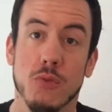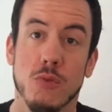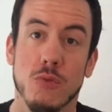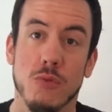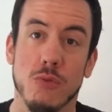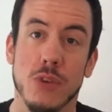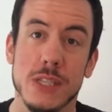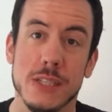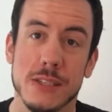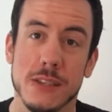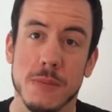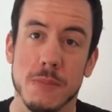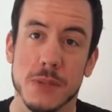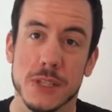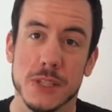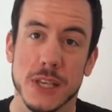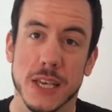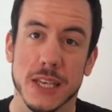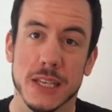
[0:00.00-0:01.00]
Reason number
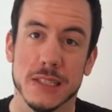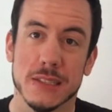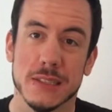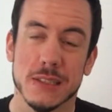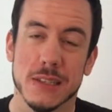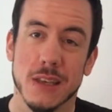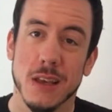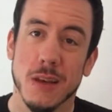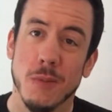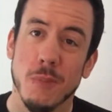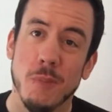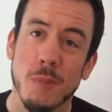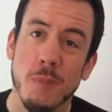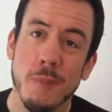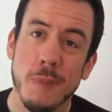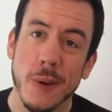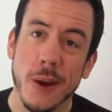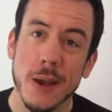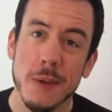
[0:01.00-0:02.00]
6,
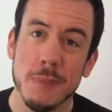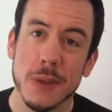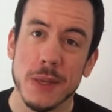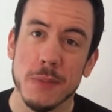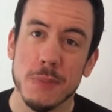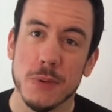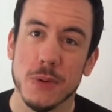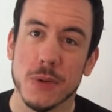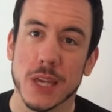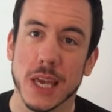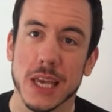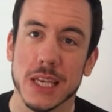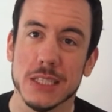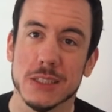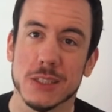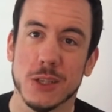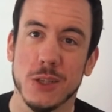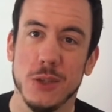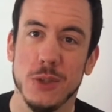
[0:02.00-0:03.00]
bi people get
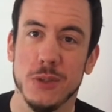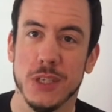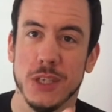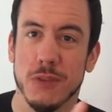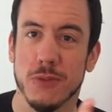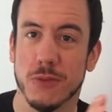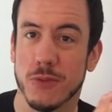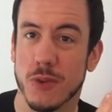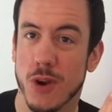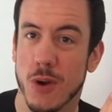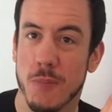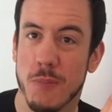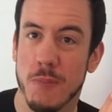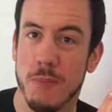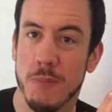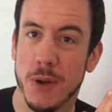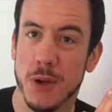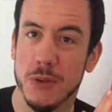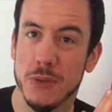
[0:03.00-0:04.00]
excluded from
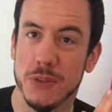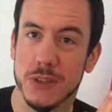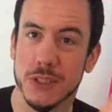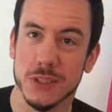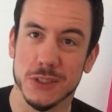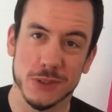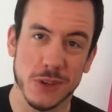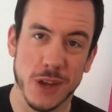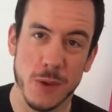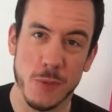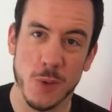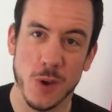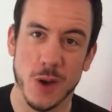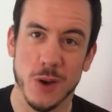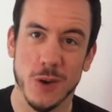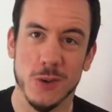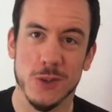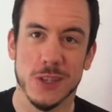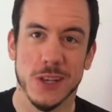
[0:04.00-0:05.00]
both the straight
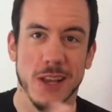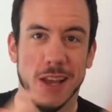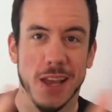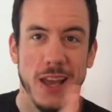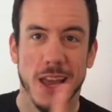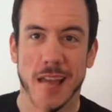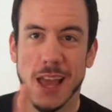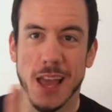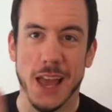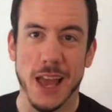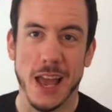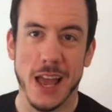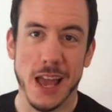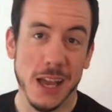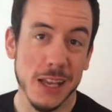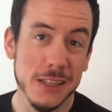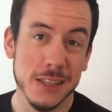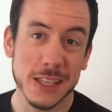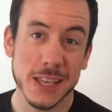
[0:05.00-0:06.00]
world
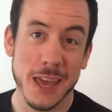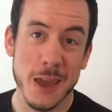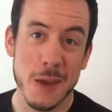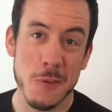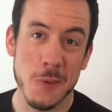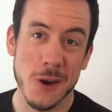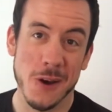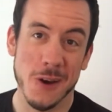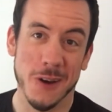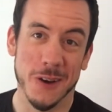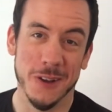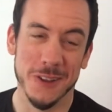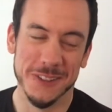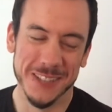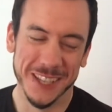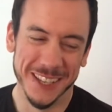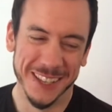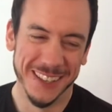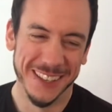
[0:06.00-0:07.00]
and the gay world.
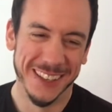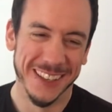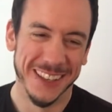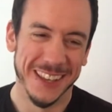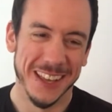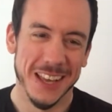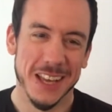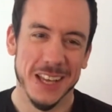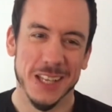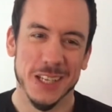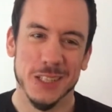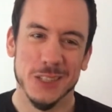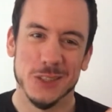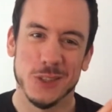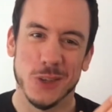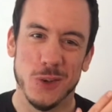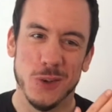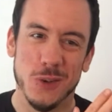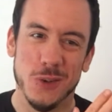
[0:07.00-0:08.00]

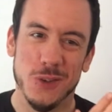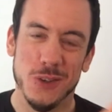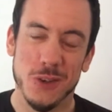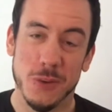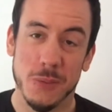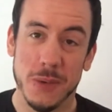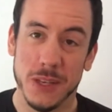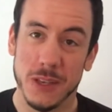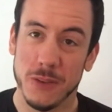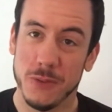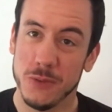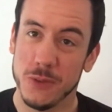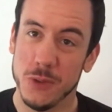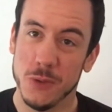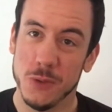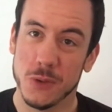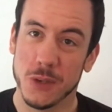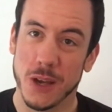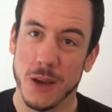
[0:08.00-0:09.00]
So normally if
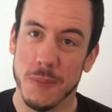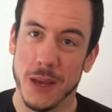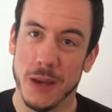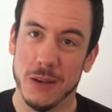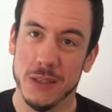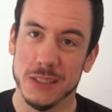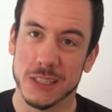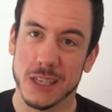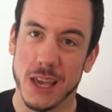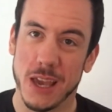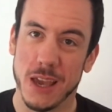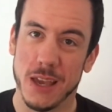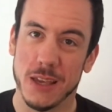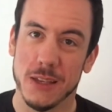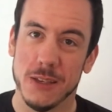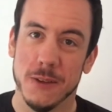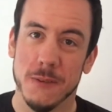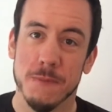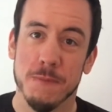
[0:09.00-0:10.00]
you come out as
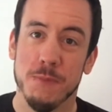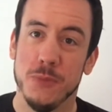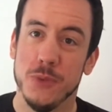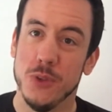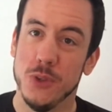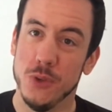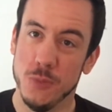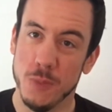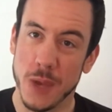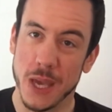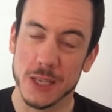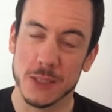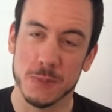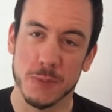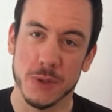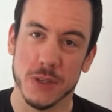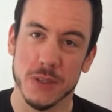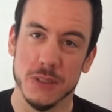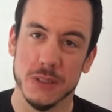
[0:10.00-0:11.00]
gay, you may
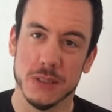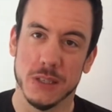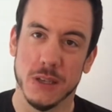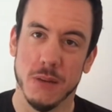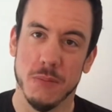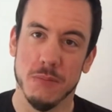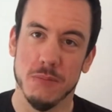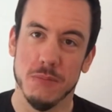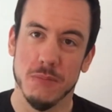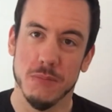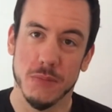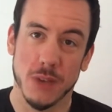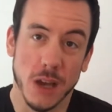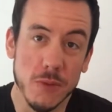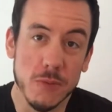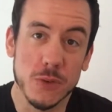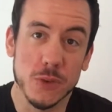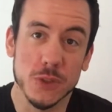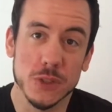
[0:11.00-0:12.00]
experience some
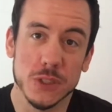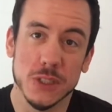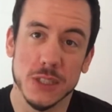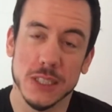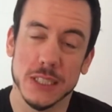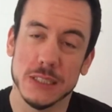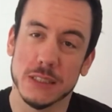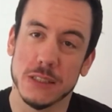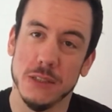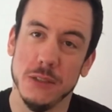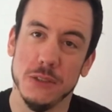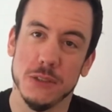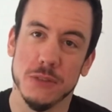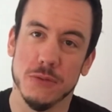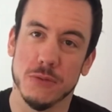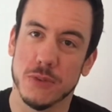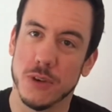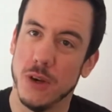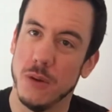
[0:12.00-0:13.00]
unfortunate exclusion
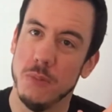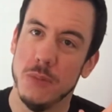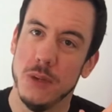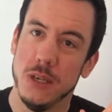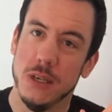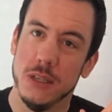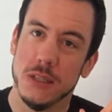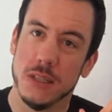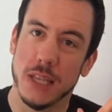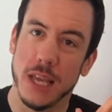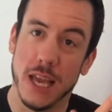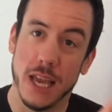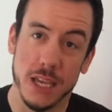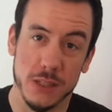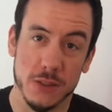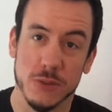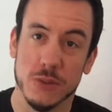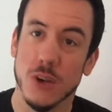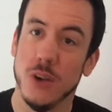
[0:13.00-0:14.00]
from the
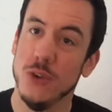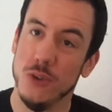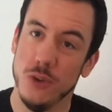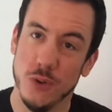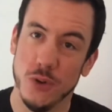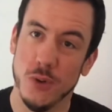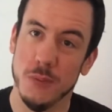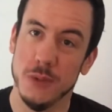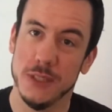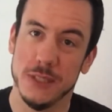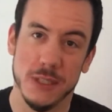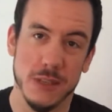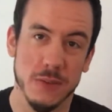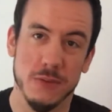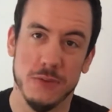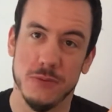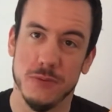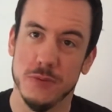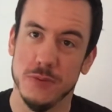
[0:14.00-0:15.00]
heteronormative
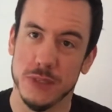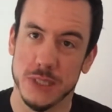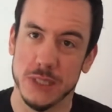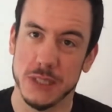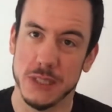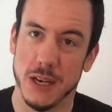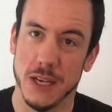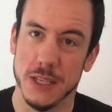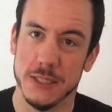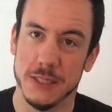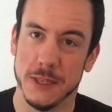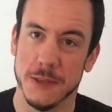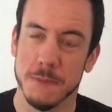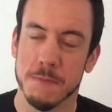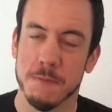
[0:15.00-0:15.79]
society.